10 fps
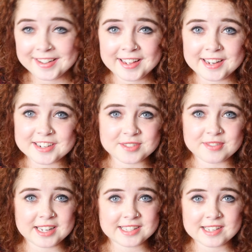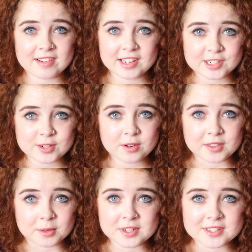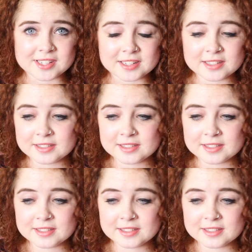He doesn't really sound like a dog though, does he?